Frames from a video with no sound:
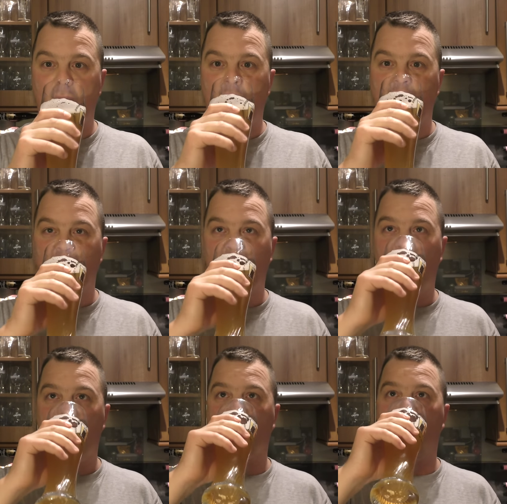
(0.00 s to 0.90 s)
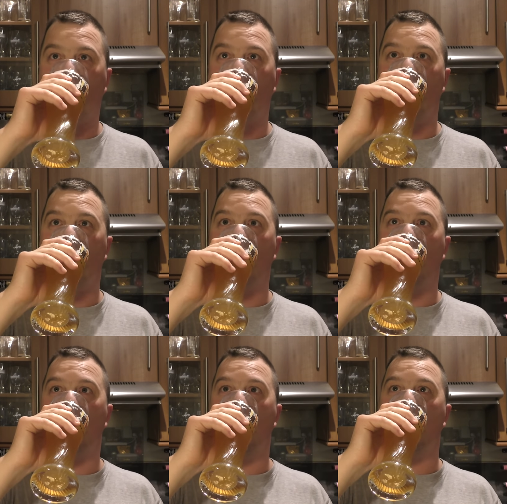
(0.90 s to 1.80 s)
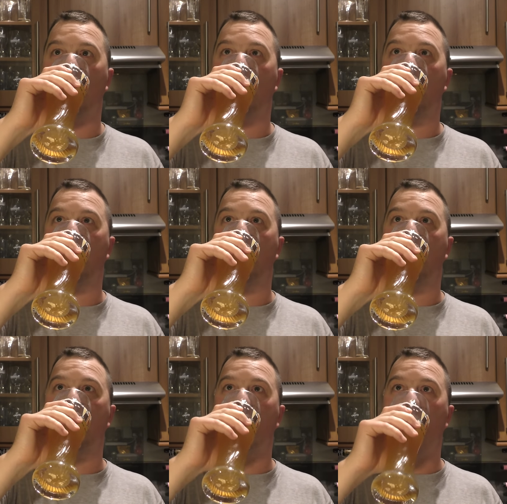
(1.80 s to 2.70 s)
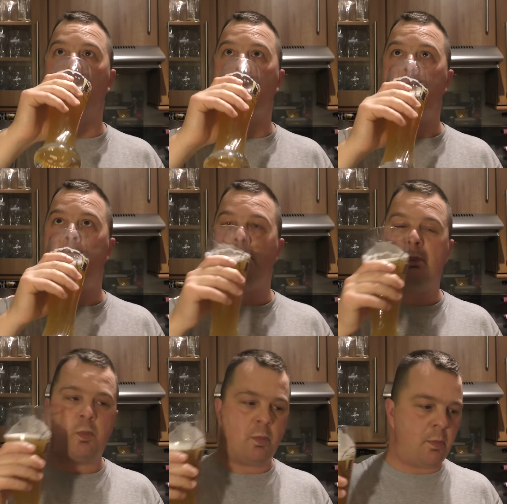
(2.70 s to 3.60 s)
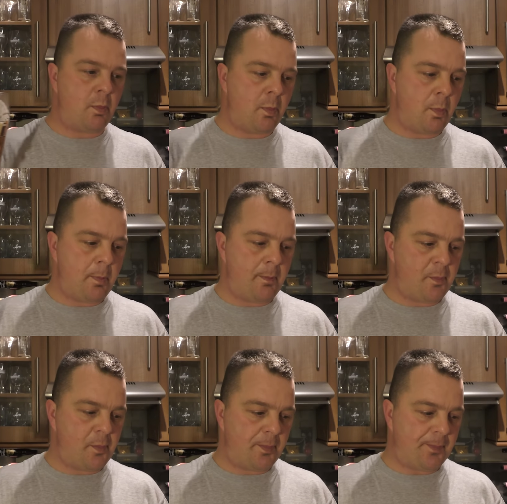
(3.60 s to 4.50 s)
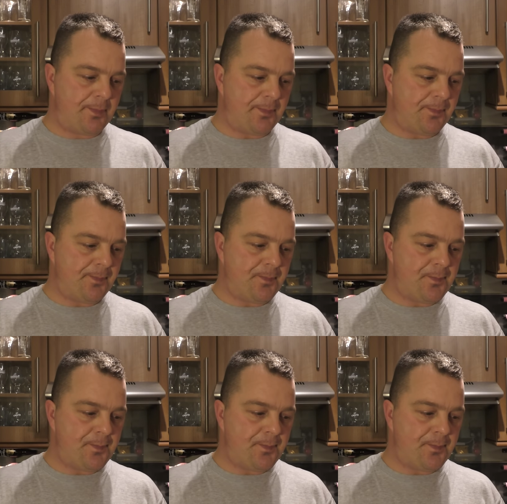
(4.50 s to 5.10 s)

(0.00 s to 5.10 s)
Nothing is said.